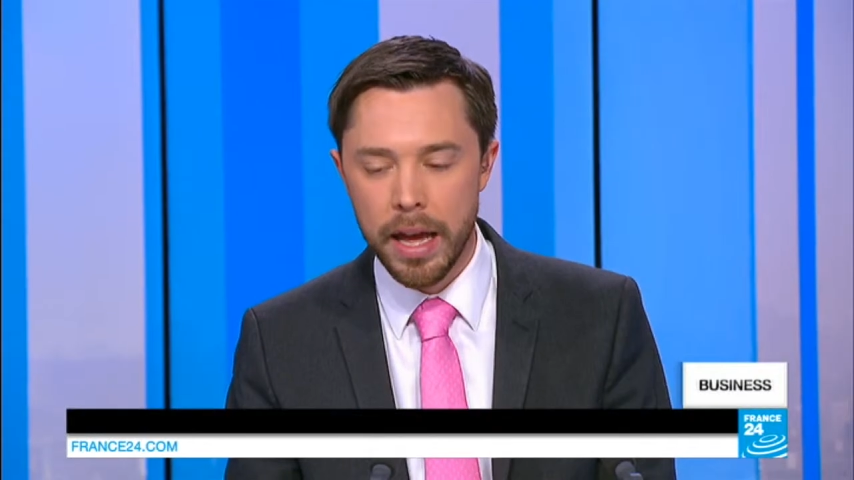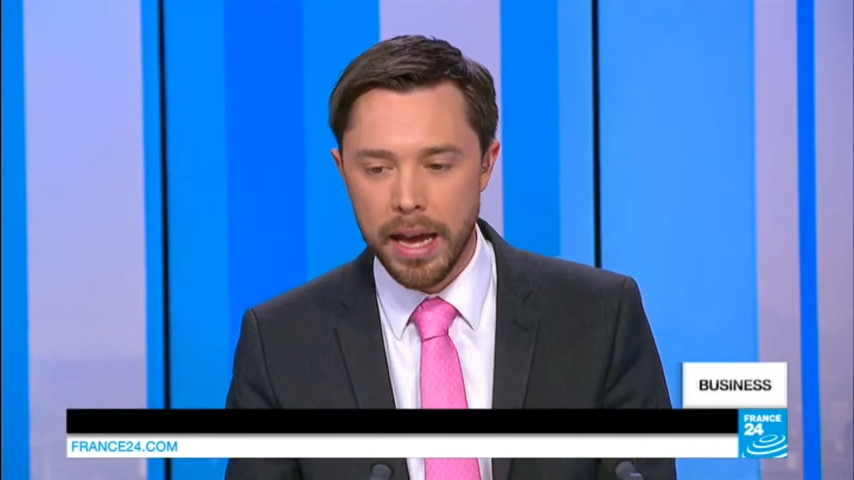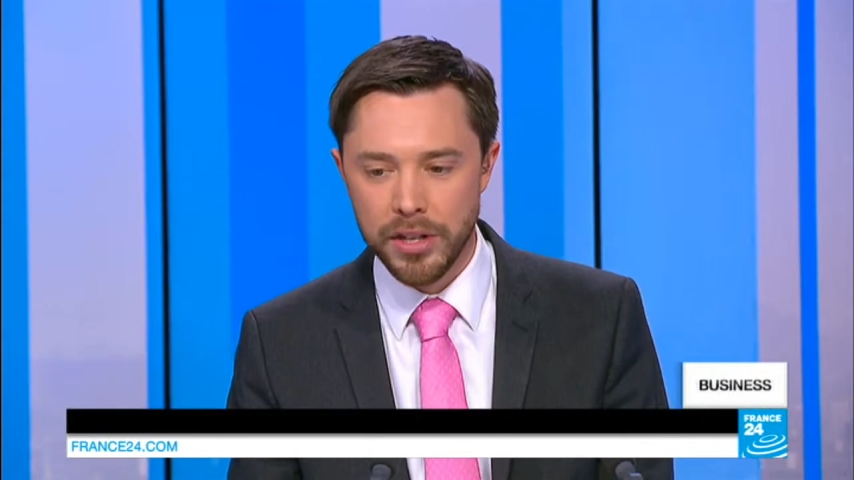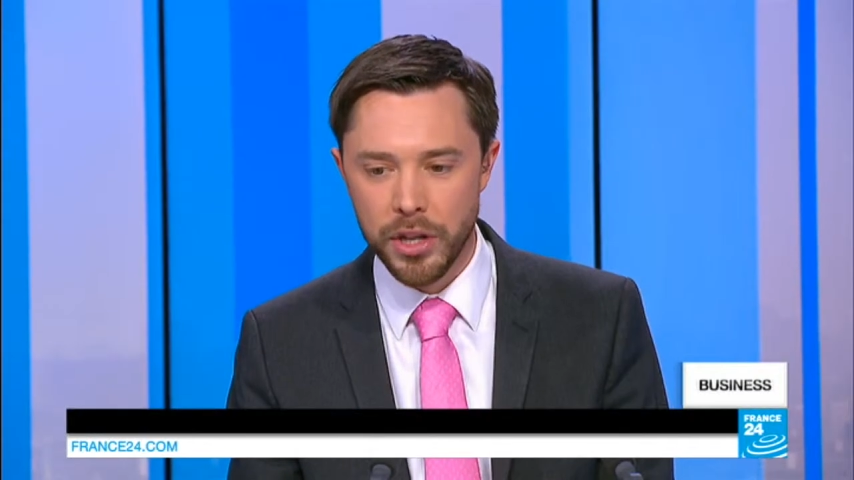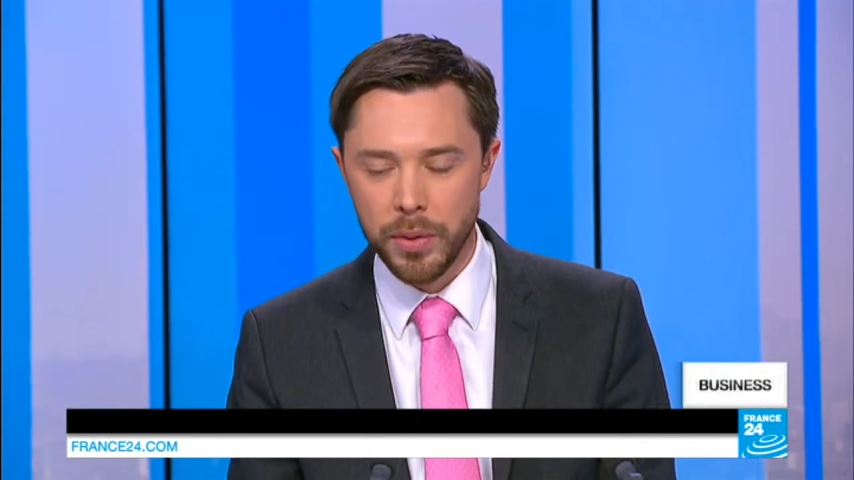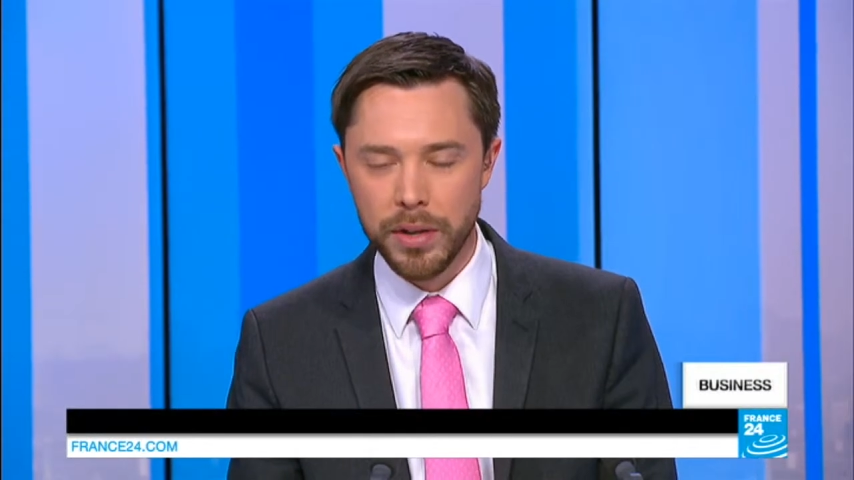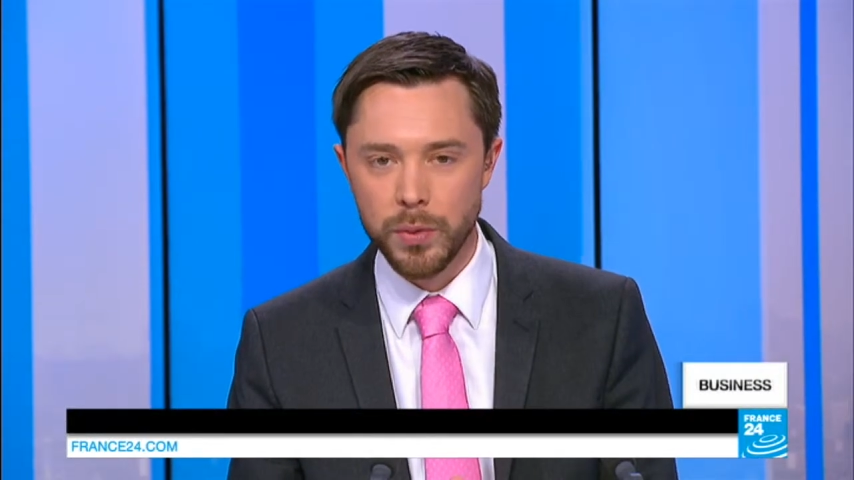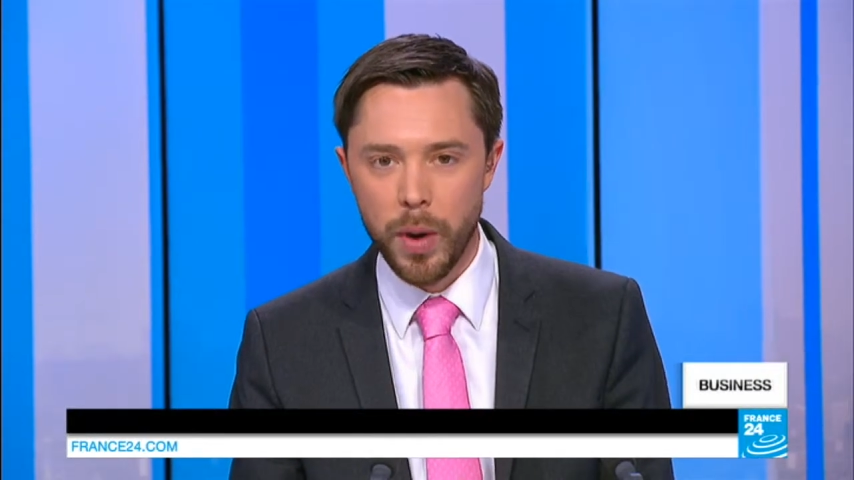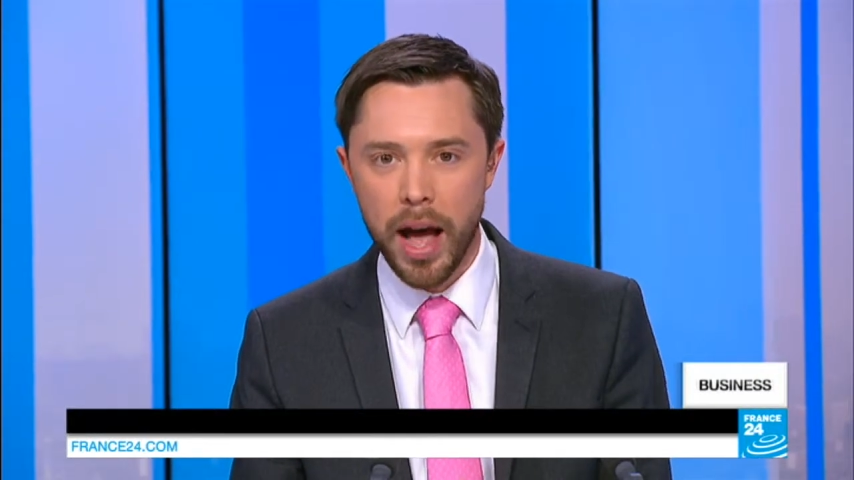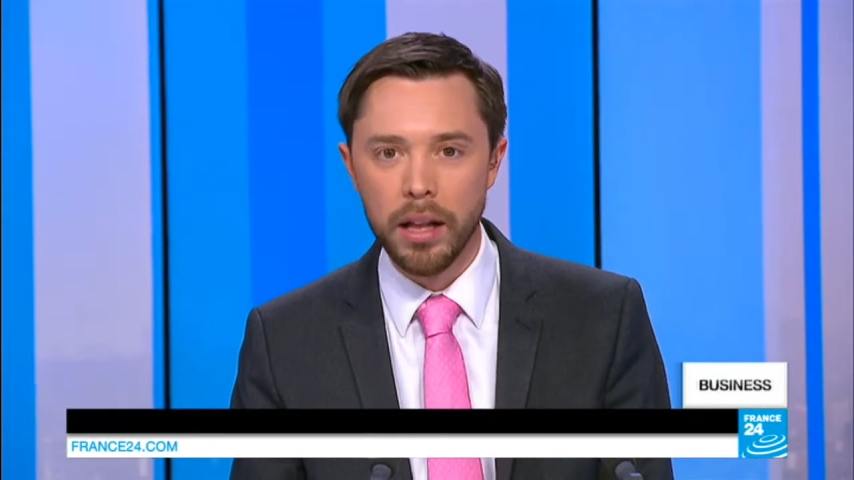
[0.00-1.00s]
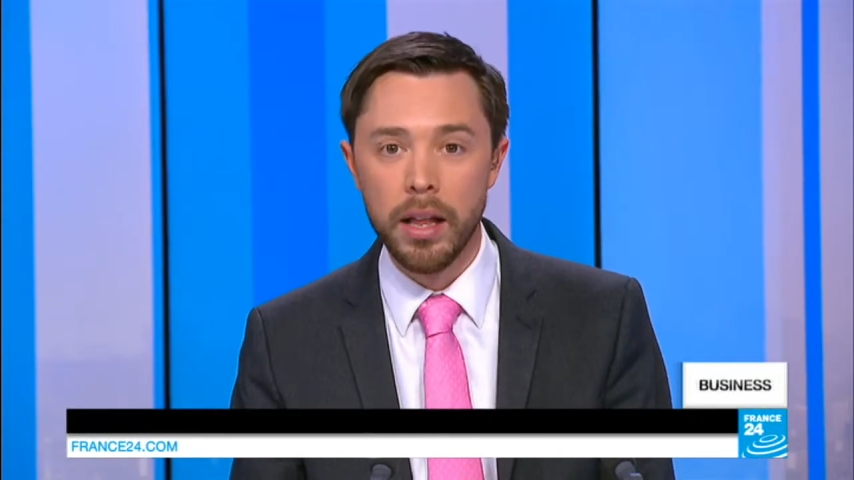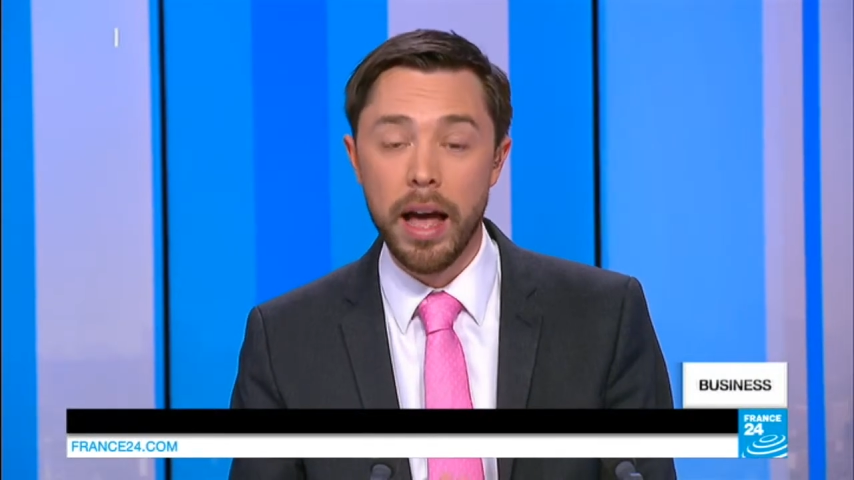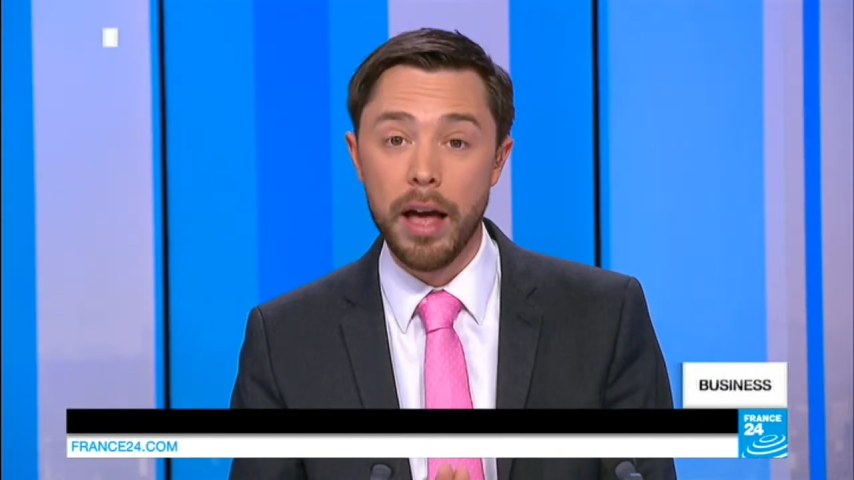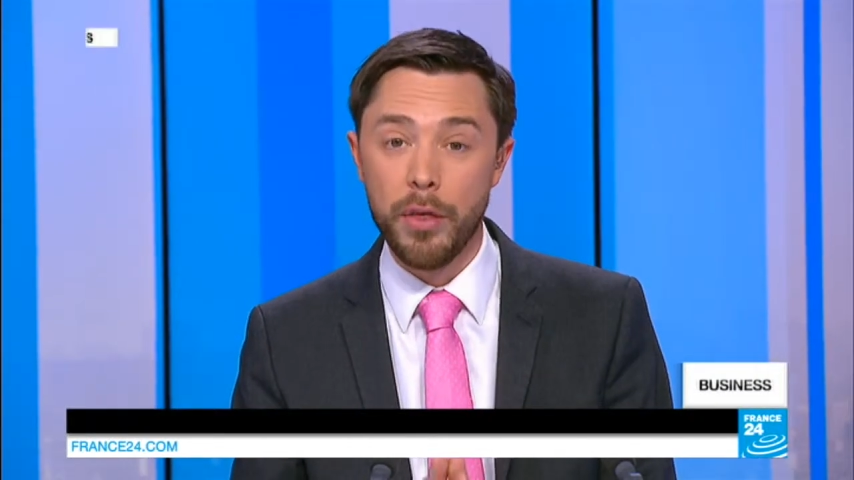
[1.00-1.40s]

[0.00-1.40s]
issue as well. Uh,